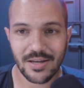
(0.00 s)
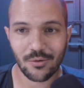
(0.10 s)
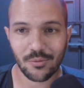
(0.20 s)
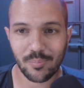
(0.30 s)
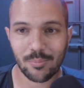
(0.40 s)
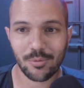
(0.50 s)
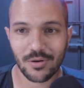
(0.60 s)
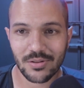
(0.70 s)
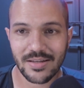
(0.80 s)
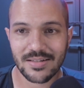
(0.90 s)
I know people
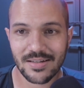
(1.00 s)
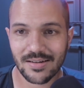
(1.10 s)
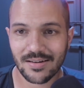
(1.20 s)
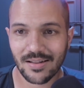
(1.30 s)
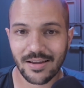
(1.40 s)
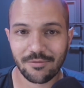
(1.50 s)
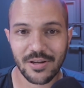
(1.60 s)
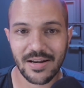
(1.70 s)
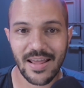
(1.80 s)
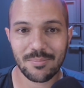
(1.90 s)
on LinkedIn like
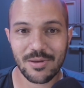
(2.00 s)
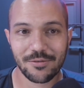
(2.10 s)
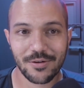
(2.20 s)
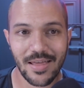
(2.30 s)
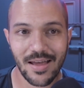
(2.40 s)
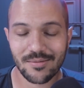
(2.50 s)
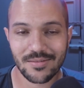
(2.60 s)
freaking hate me for that.